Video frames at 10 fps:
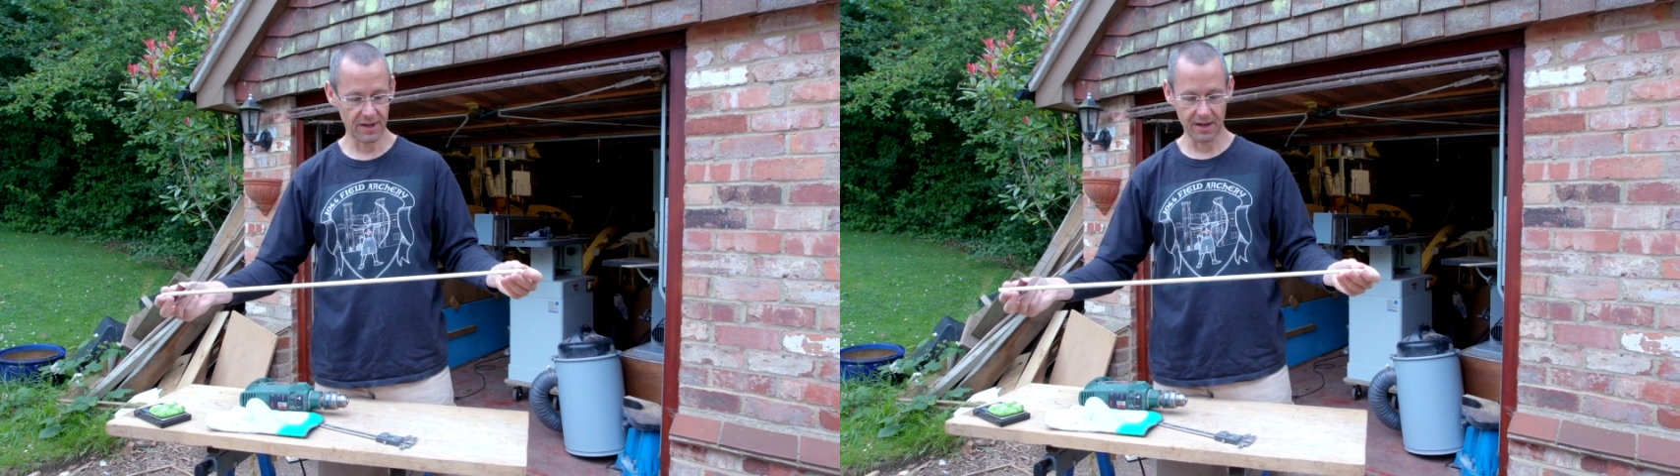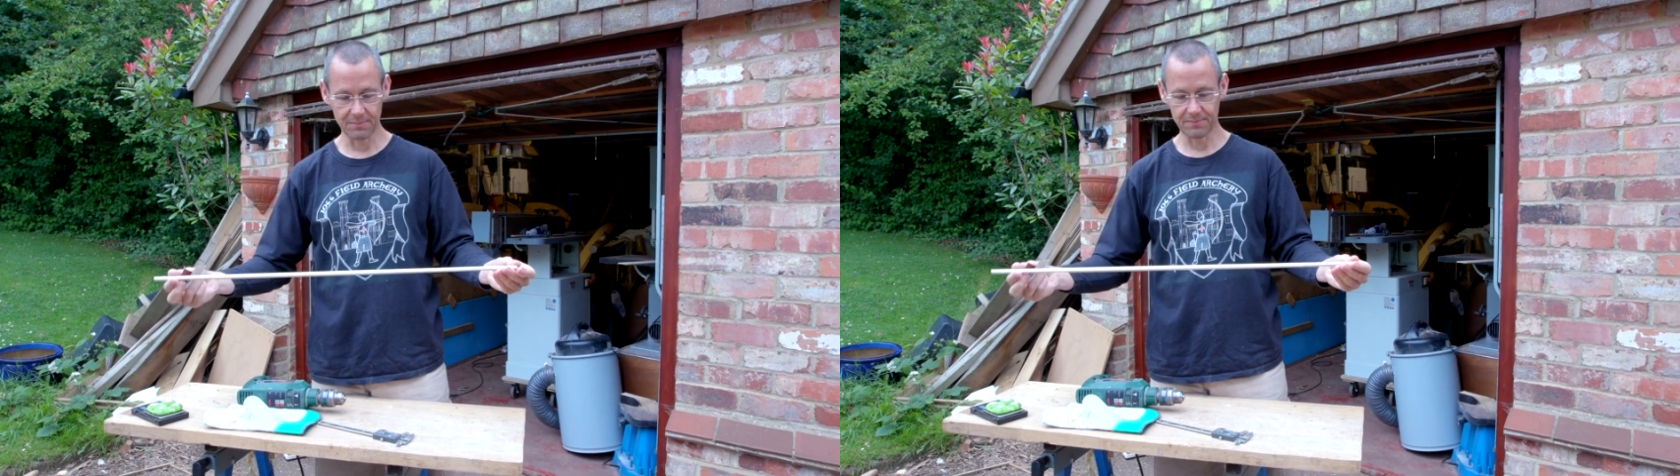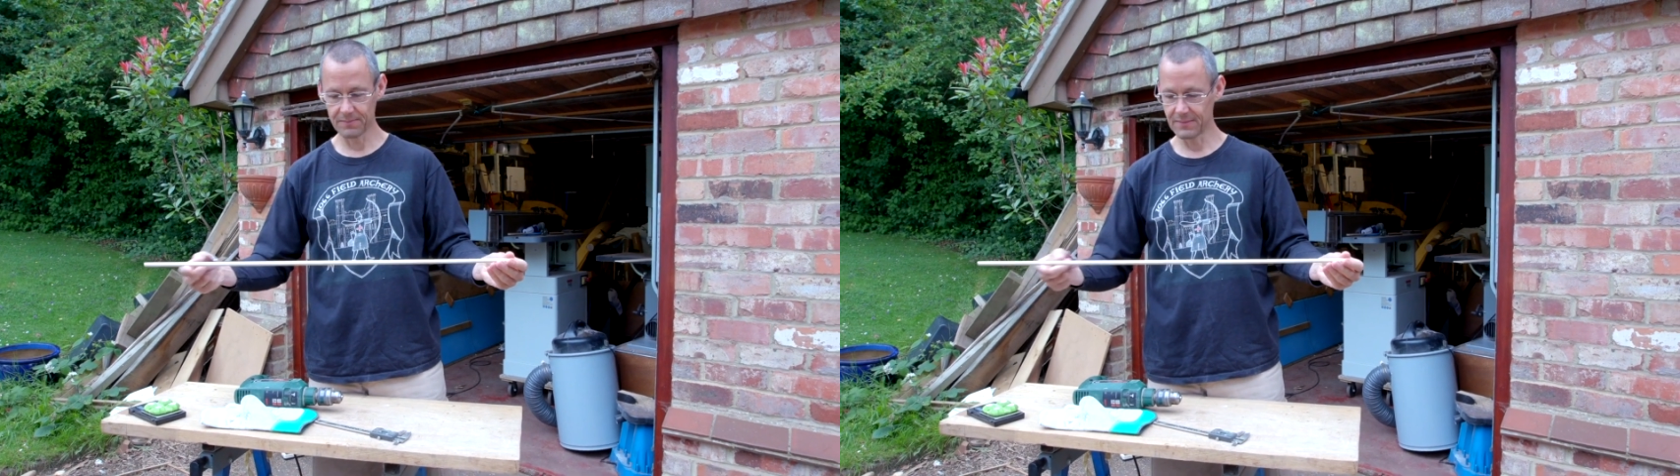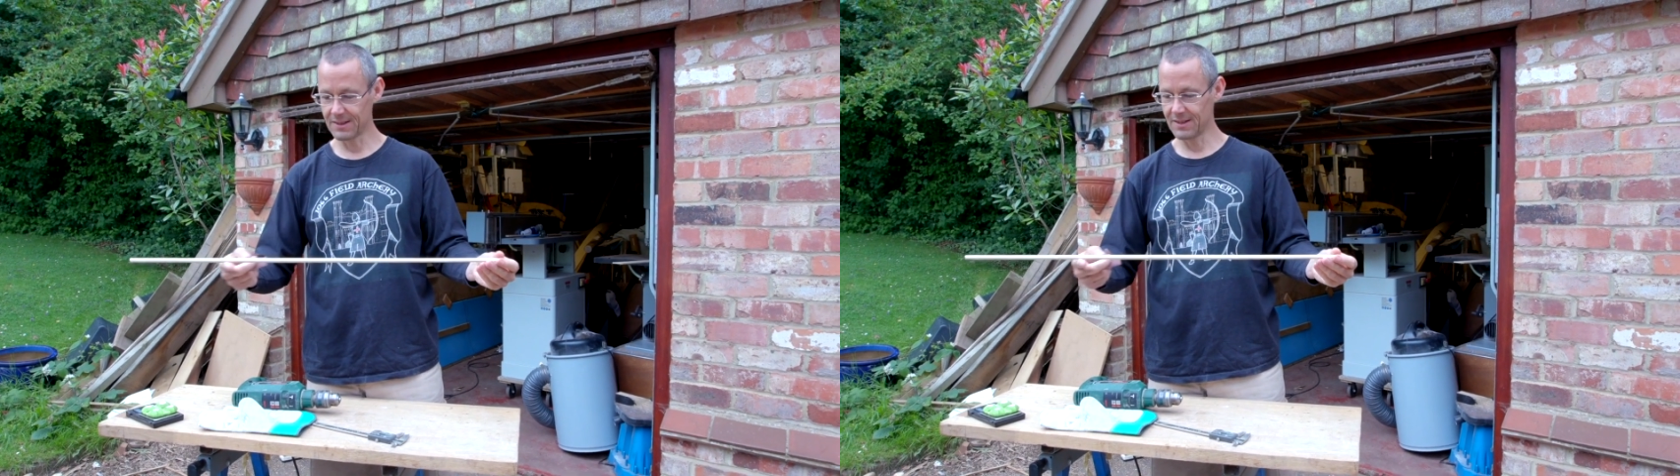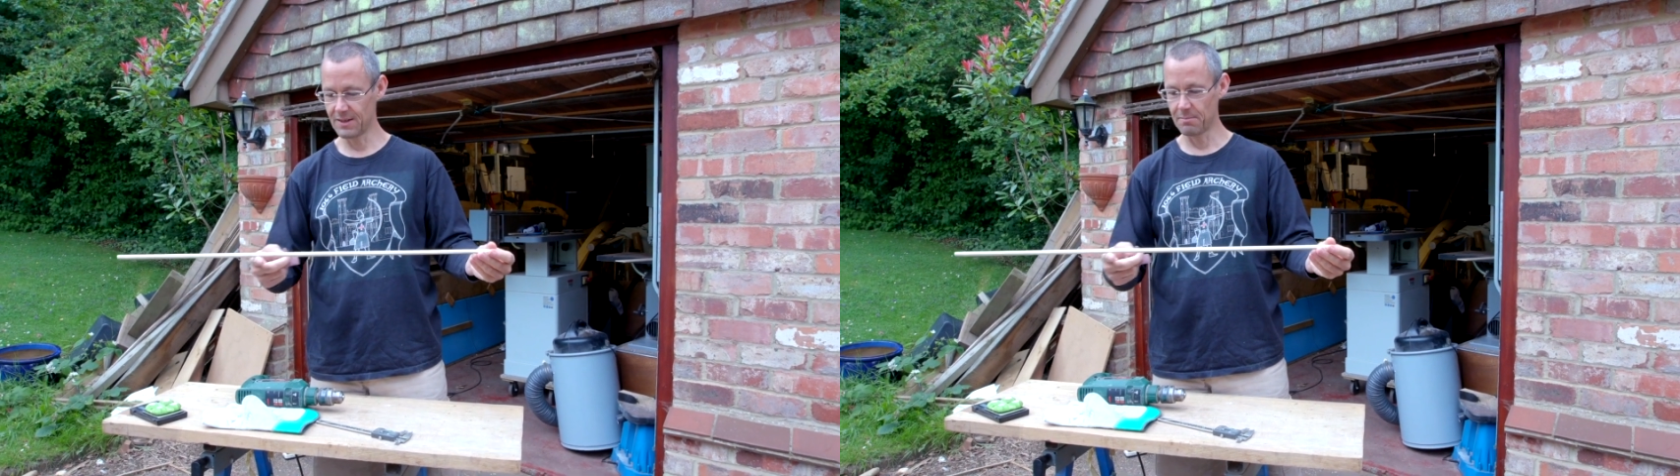now.
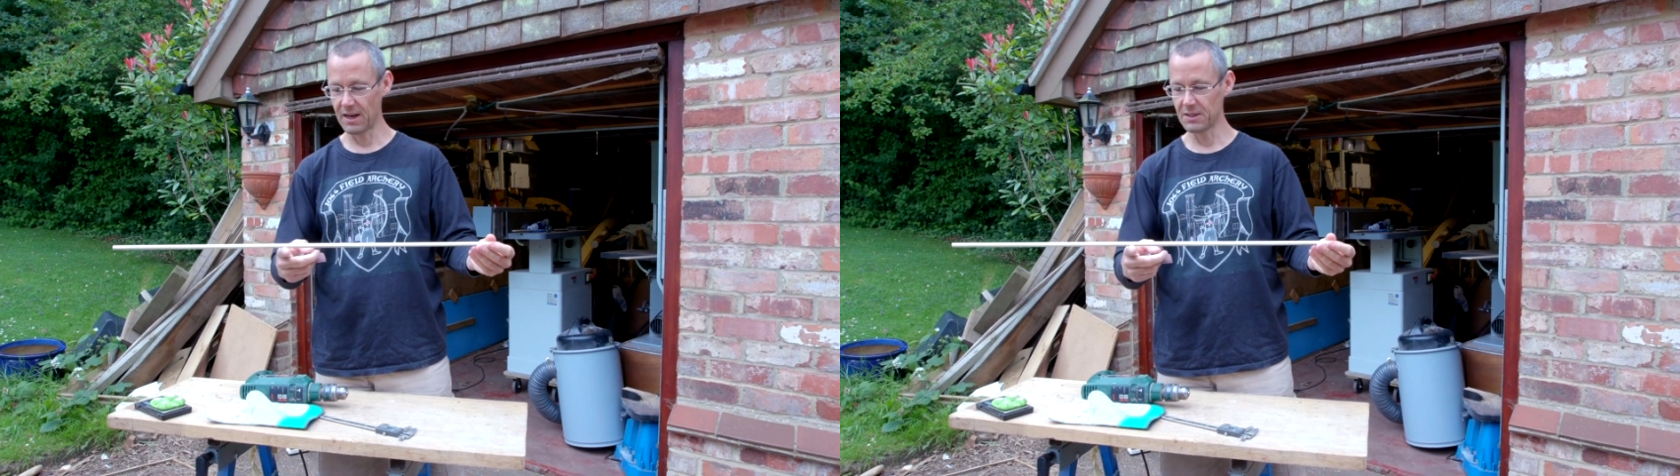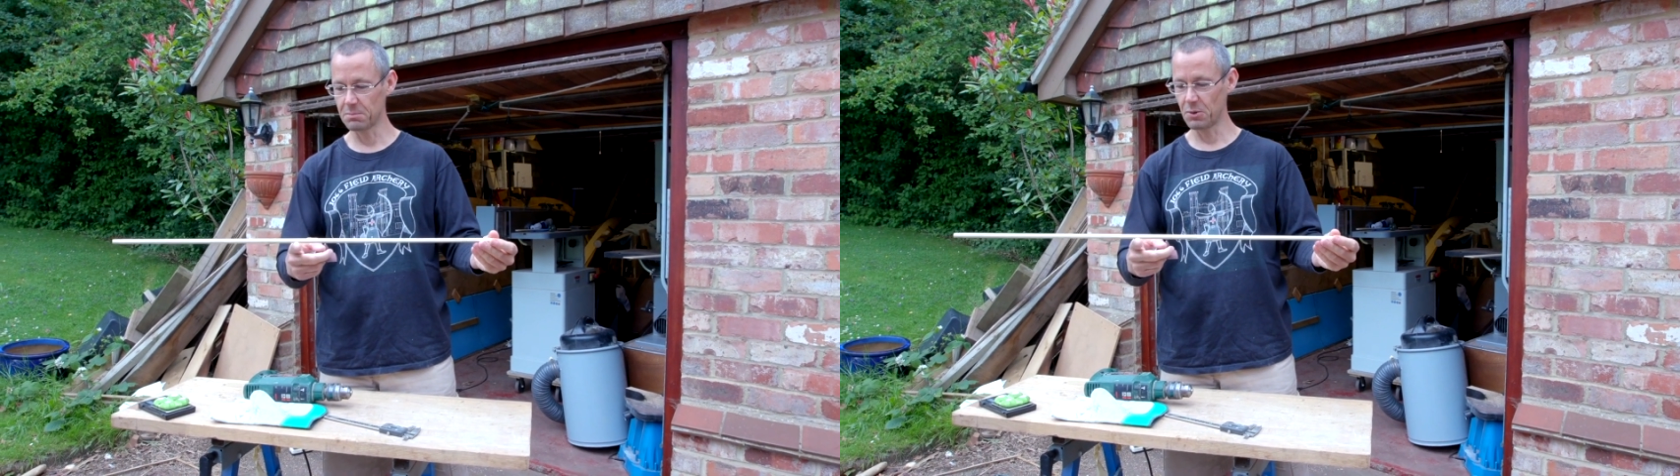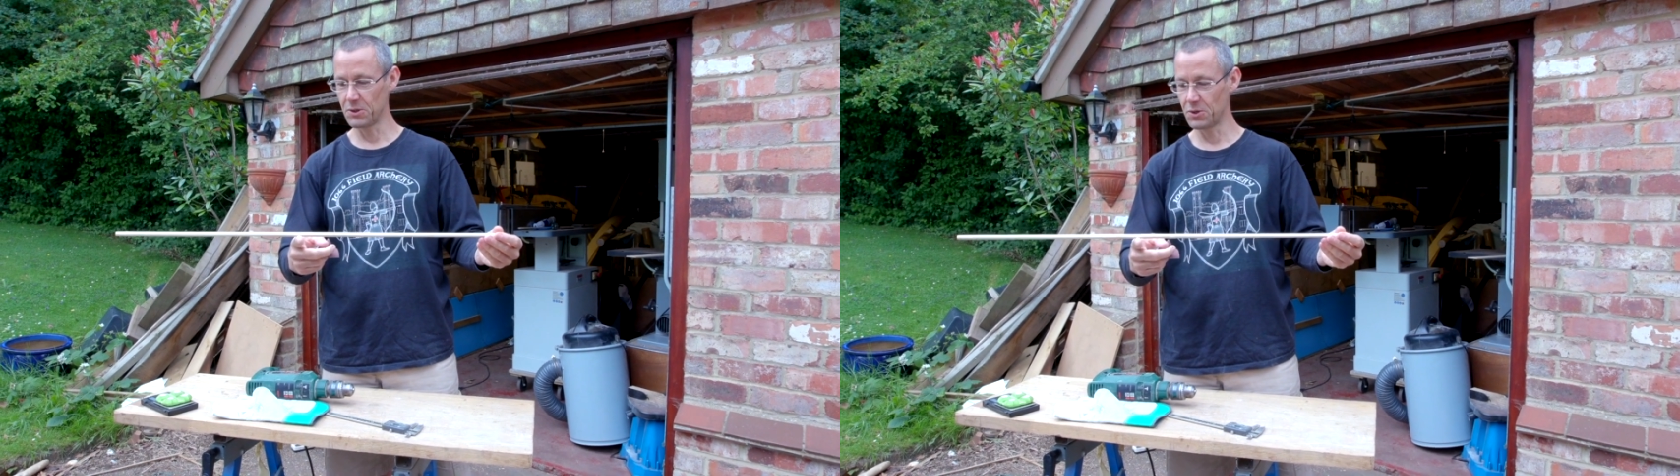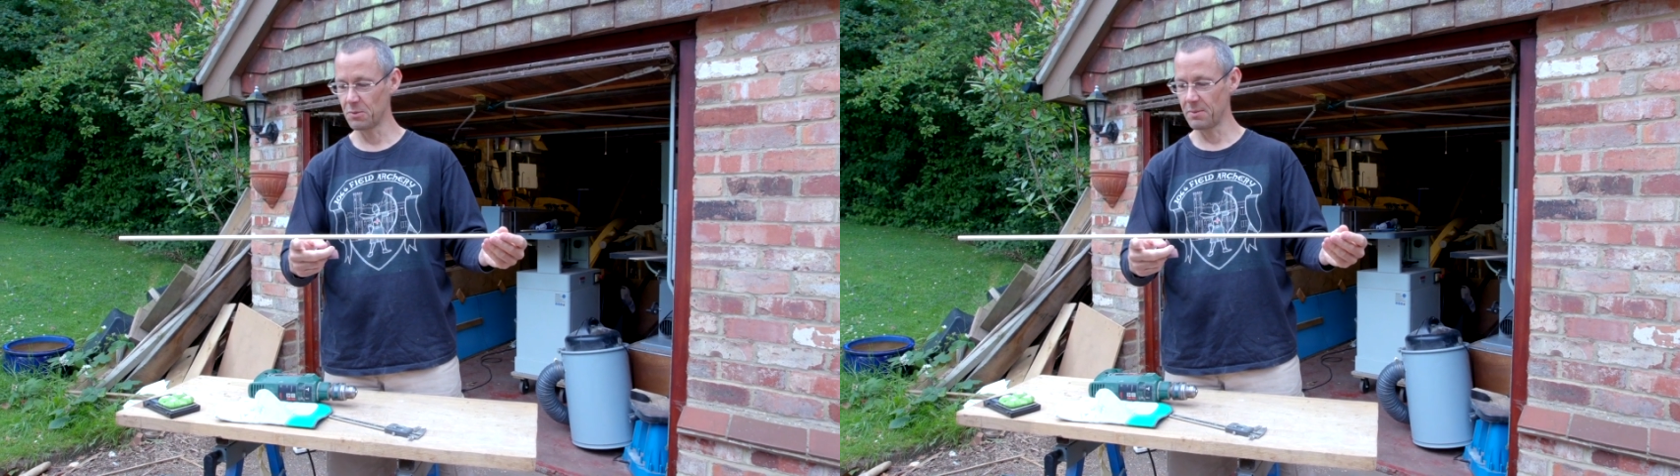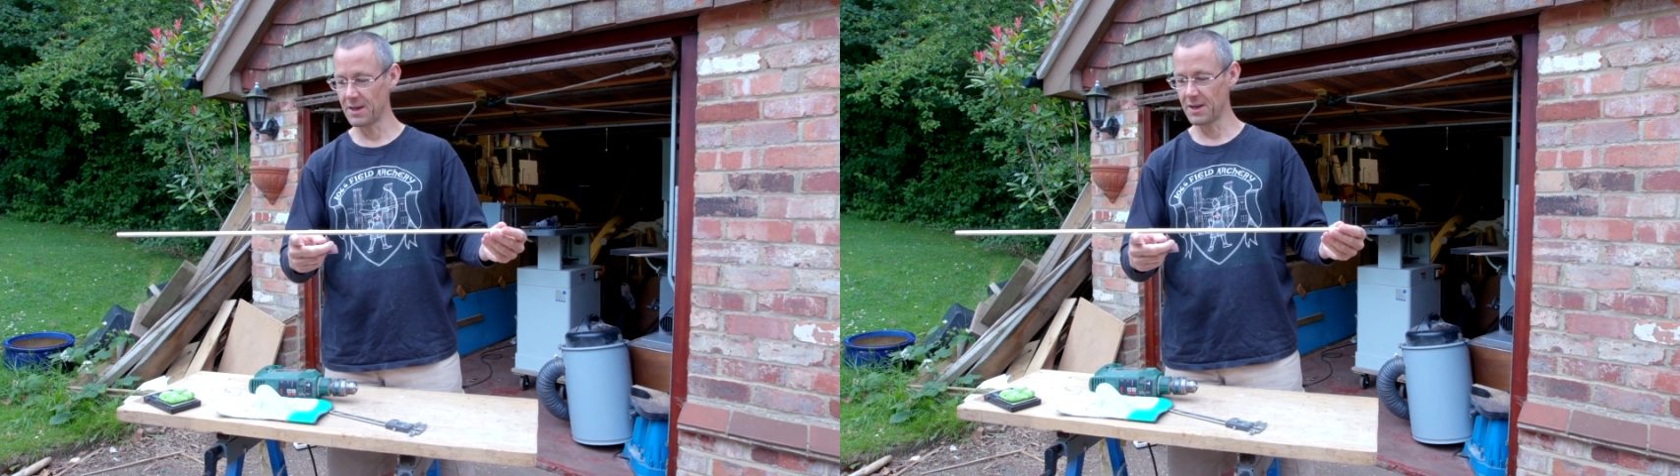The balance point
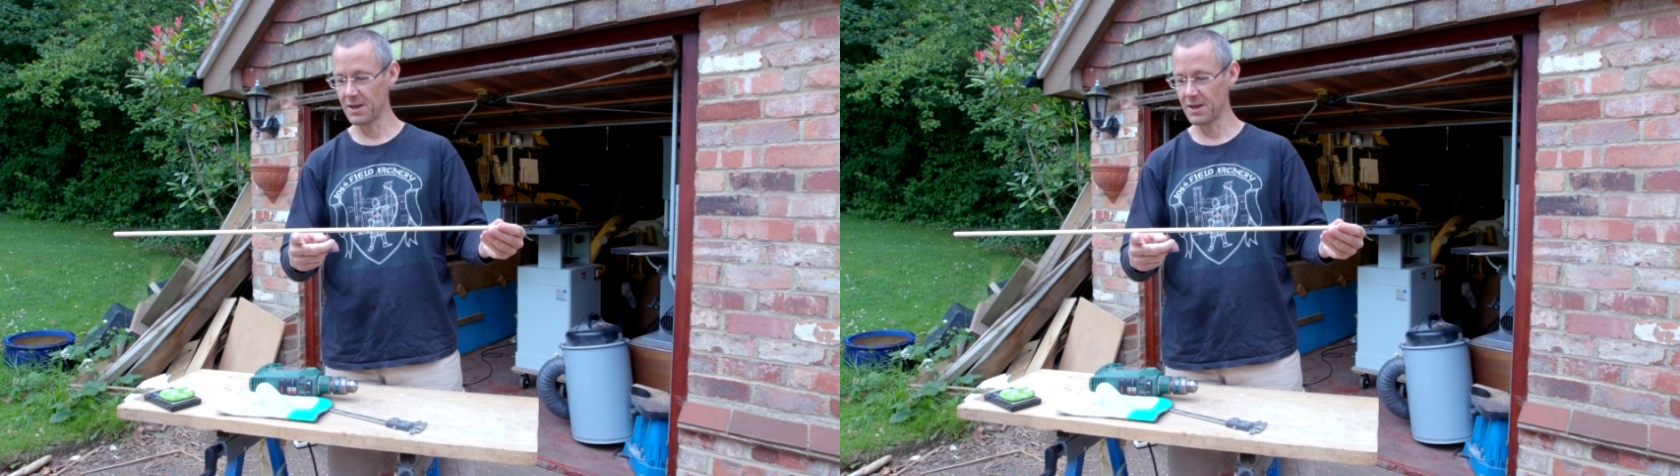should be